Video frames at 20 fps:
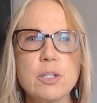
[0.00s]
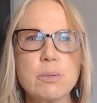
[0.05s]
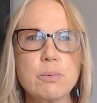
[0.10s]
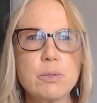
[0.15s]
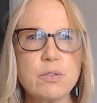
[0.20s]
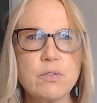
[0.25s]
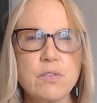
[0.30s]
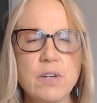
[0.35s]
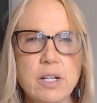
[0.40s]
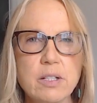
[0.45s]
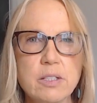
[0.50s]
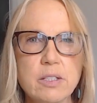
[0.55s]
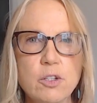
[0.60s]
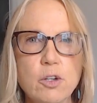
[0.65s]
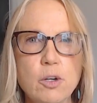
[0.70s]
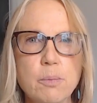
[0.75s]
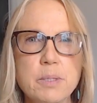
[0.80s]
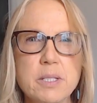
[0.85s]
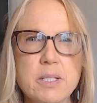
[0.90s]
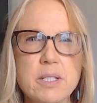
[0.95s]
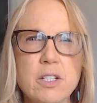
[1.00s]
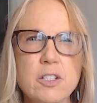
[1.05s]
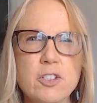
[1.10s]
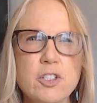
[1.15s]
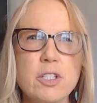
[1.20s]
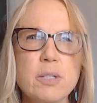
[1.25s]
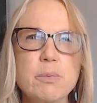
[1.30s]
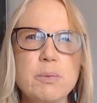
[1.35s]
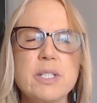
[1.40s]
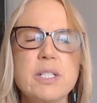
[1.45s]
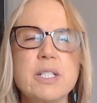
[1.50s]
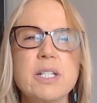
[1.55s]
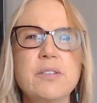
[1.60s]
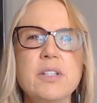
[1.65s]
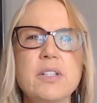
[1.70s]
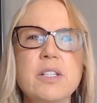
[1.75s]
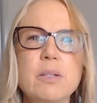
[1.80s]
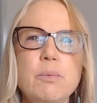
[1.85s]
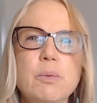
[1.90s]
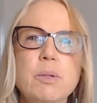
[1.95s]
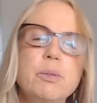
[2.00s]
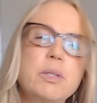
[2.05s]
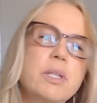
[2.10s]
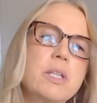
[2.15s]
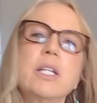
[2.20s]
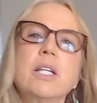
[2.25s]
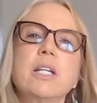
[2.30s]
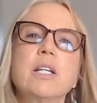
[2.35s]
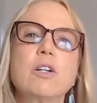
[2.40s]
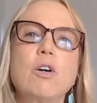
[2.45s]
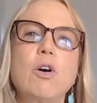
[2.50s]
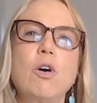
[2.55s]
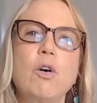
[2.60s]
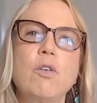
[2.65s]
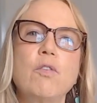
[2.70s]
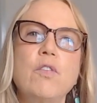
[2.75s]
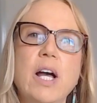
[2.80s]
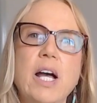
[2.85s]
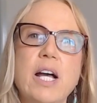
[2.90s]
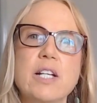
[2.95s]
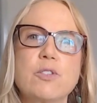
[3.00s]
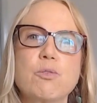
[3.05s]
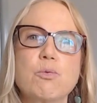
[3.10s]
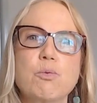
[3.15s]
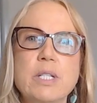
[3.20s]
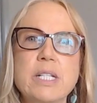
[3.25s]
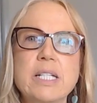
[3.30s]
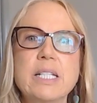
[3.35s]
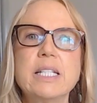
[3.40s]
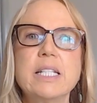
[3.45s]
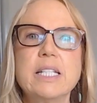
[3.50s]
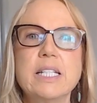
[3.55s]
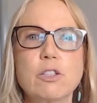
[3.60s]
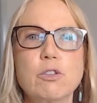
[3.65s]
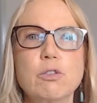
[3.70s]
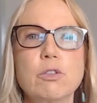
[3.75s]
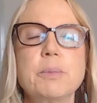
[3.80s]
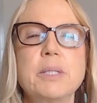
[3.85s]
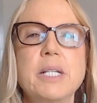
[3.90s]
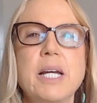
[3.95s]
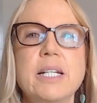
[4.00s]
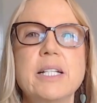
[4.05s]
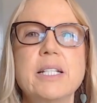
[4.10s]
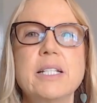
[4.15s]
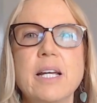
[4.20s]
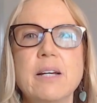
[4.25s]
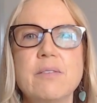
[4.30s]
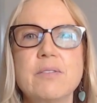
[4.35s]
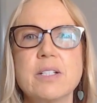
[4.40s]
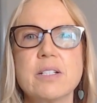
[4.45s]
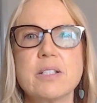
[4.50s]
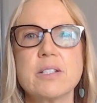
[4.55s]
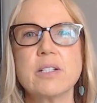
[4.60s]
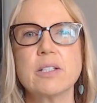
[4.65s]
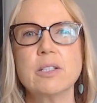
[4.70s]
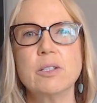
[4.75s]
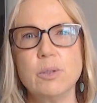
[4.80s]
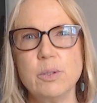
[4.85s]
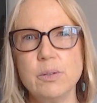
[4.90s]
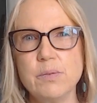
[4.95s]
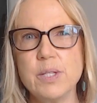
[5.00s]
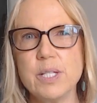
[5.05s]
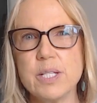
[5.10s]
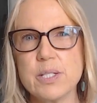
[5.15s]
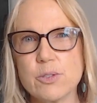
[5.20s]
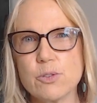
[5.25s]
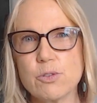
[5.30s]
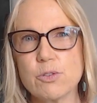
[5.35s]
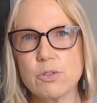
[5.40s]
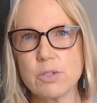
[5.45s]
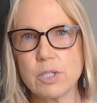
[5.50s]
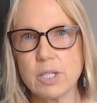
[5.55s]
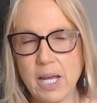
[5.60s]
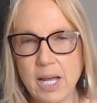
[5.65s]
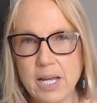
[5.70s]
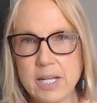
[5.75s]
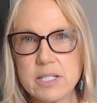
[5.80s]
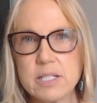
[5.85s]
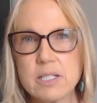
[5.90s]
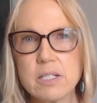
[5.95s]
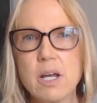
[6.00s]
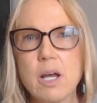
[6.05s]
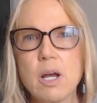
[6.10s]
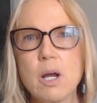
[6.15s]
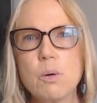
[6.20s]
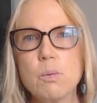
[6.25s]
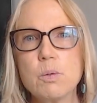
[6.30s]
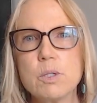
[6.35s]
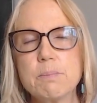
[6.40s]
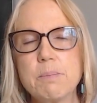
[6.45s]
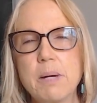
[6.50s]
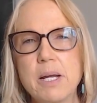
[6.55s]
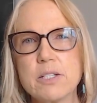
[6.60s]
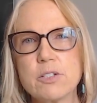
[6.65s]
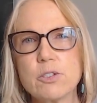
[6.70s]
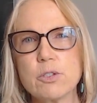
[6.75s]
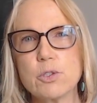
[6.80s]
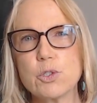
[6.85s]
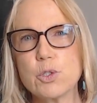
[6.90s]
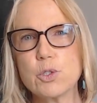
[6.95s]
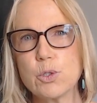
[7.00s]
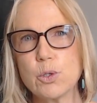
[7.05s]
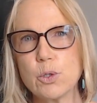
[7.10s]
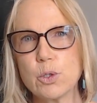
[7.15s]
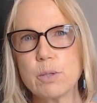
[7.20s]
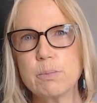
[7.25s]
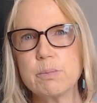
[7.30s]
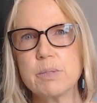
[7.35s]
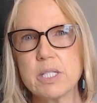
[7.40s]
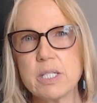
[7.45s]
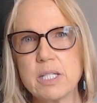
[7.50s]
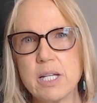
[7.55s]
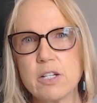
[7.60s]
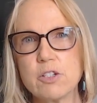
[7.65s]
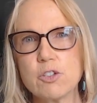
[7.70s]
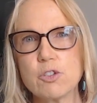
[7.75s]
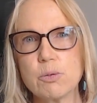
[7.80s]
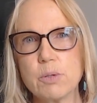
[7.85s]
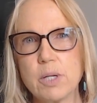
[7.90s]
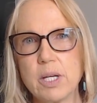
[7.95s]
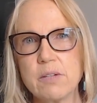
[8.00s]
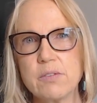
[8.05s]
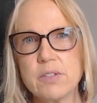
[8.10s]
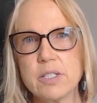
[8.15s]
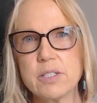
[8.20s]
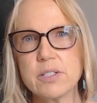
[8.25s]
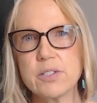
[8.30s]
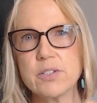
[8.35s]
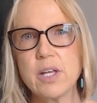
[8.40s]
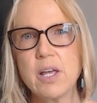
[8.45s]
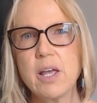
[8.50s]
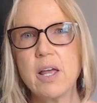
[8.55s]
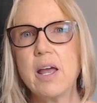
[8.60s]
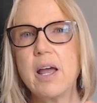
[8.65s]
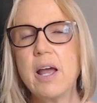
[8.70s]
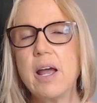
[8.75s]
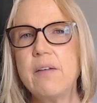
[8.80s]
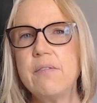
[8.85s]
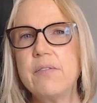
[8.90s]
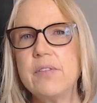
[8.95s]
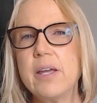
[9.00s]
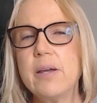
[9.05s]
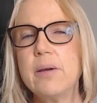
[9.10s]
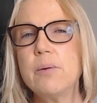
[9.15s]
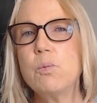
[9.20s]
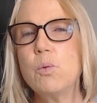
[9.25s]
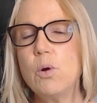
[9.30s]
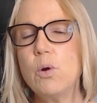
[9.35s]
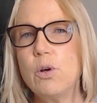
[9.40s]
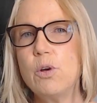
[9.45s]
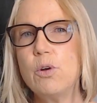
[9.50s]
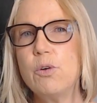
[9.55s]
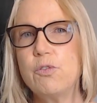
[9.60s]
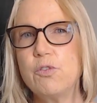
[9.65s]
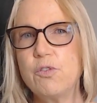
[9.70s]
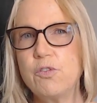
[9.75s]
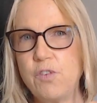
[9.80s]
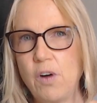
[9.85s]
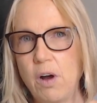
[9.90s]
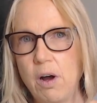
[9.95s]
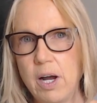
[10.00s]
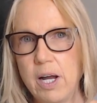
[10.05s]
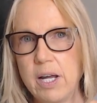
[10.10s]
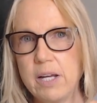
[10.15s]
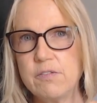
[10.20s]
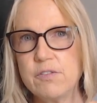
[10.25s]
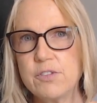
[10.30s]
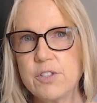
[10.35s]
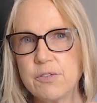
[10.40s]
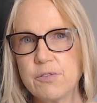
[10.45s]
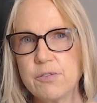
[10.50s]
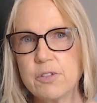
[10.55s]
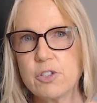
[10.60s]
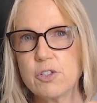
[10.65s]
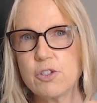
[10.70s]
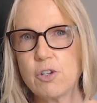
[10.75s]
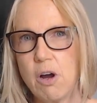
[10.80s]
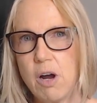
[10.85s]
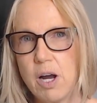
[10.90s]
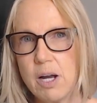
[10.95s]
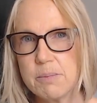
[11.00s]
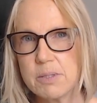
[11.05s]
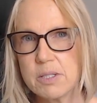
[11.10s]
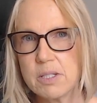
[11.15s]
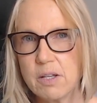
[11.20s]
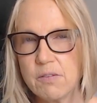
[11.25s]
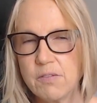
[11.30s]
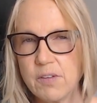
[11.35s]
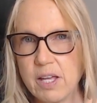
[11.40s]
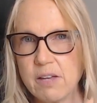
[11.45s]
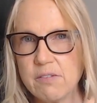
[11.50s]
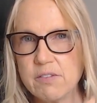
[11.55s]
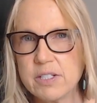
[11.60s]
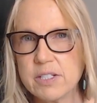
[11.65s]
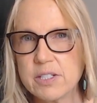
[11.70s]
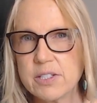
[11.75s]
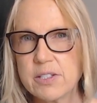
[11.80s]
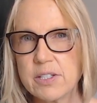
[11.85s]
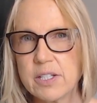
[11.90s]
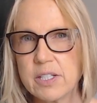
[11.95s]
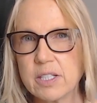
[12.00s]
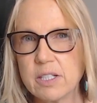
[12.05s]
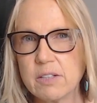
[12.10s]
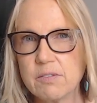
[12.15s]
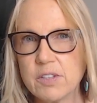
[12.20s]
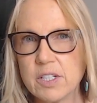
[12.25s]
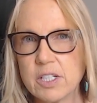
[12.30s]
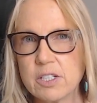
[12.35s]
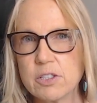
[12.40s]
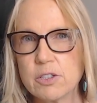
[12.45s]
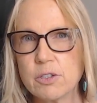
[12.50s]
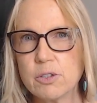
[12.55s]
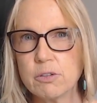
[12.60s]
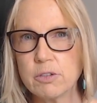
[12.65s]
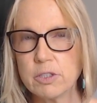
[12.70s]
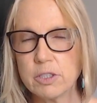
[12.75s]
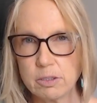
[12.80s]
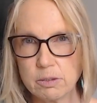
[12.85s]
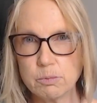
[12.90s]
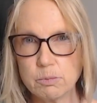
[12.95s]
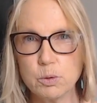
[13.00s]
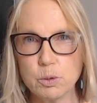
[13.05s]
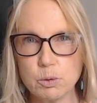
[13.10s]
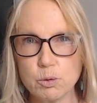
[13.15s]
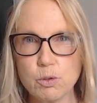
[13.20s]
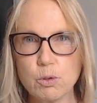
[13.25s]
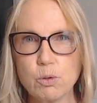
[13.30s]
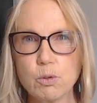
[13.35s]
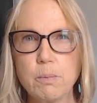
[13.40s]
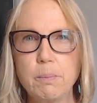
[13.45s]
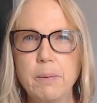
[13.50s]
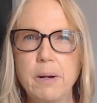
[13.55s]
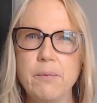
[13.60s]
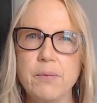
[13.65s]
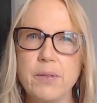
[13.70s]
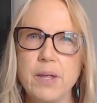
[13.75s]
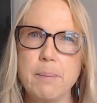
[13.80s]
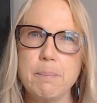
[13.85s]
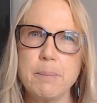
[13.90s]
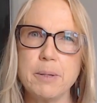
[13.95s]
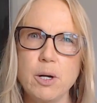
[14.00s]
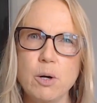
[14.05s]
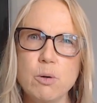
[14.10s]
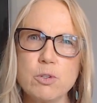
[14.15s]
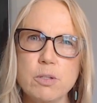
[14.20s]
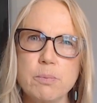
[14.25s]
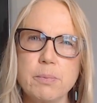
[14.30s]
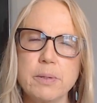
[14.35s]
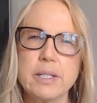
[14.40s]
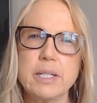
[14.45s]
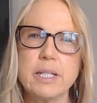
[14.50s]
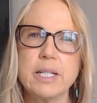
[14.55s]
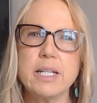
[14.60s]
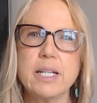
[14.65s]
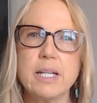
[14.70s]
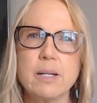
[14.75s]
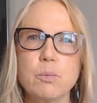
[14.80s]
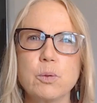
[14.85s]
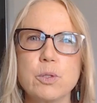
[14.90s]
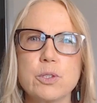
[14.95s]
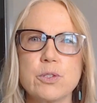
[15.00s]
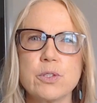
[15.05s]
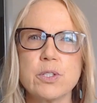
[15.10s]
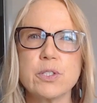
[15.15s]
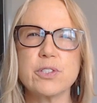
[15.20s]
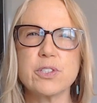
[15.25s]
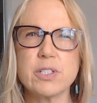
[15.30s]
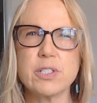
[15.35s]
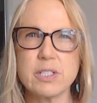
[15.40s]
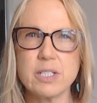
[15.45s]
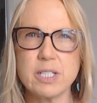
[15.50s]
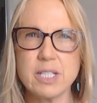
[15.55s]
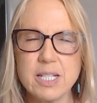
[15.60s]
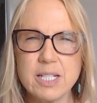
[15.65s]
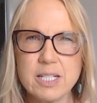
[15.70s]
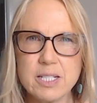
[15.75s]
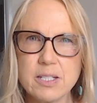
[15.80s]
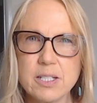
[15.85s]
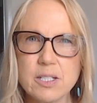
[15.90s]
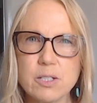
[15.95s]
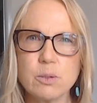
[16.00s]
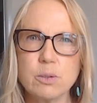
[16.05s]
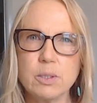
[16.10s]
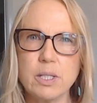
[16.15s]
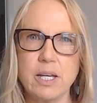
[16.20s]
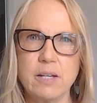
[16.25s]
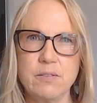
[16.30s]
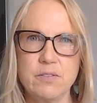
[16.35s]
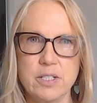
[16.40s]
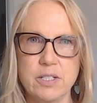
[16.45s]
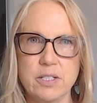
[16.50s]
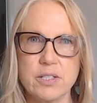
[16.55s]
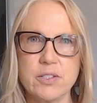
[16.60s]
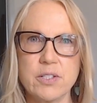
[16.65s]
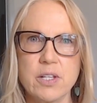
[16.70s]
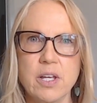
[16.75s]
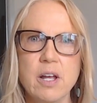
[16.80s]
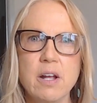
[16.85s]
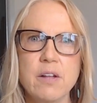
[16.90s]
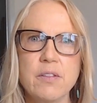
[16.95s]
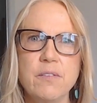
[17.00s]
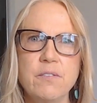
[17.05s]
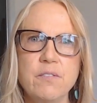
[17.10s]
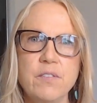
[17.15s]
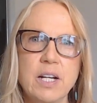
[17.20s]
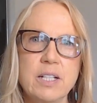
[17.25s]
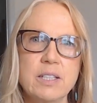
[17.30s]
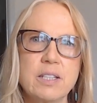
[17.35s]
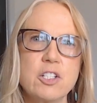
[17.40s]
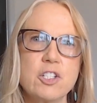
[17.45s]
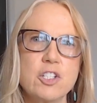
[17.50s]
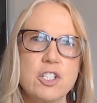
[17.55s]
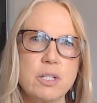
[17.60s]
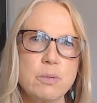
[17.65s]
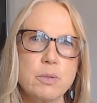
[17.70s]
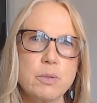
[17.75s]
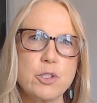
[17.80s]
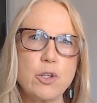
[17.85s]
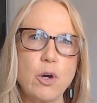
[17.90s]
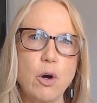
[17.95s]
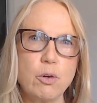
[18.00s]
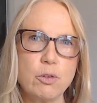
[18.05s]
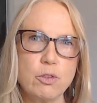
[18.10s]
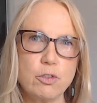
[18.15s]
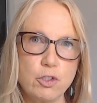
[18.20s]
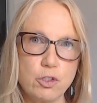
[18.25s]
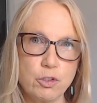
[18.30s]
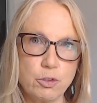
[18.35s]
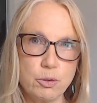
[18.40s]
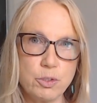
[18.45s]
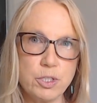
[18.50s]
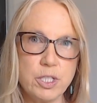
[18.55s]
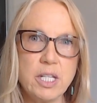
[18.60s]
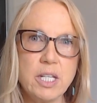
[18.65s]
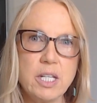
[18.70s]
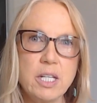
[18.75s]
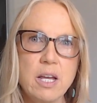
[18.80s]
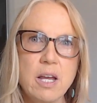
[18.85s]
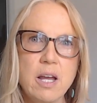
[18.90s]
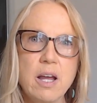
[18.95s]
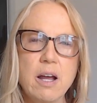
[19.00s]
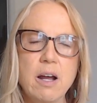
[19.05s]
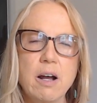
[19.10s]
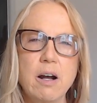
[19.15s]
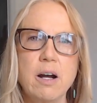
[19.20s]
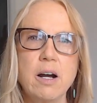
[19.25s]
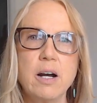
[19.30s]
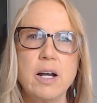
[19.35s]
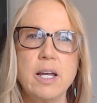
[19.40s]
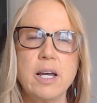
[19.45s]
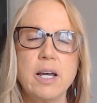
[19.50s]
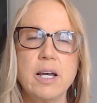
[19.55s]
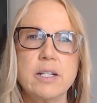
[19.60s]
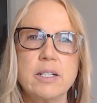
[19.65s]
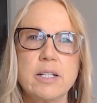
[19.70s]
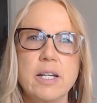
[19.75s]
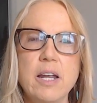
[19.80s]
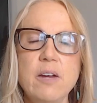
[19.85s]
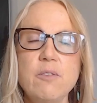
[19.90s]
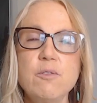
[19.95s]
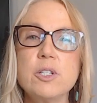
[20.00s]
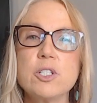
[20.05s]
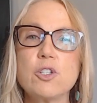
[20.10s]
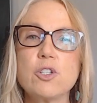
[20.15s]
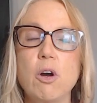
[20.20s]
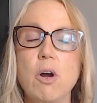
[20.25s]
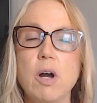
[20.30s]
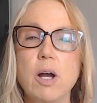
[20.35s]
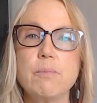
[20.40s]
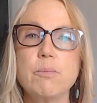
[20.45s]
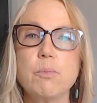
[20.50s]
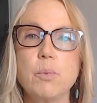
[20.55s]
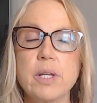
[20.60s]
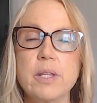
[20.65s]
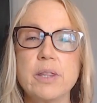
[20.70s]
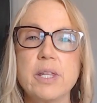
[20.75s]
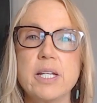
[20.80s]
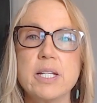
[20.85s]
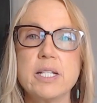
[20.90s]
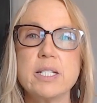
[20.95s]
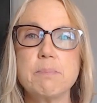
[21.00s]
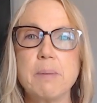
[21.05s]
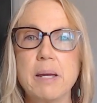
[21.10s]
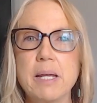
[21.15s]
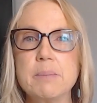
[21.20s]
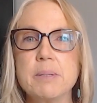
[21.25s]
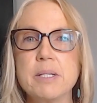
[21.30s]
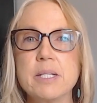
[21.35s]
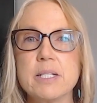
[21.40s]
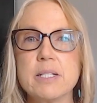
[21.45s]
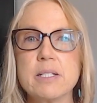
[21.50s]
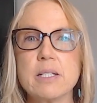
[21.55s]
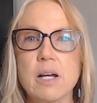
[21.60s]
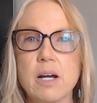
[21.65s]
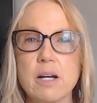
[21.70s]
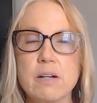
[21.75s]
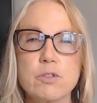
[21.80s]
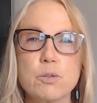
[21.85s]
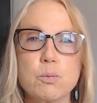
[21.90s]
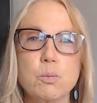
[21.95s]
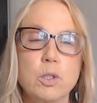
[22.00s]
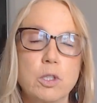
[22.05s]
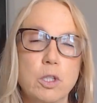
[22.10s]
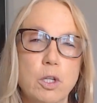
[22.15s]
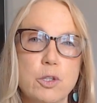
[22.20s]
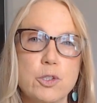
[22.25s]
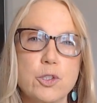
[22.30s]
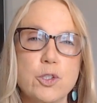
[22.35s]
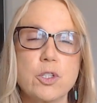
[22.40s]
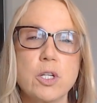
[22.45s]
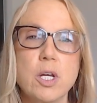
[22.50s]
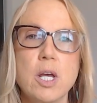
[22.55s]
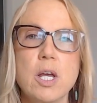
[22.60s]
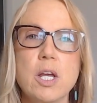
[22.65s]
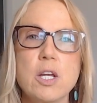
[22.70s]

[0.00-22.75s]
that was found in her possession. There was nothing that we would think of as really incriminating evidence. A lot of this case was based on circumstantial evidence, and there were 5 different types of evidence that convicted her, and I will talk about that. But ultimately it was the statistical evidence, the fact that she was on duty at every time where these babies' lives were lost.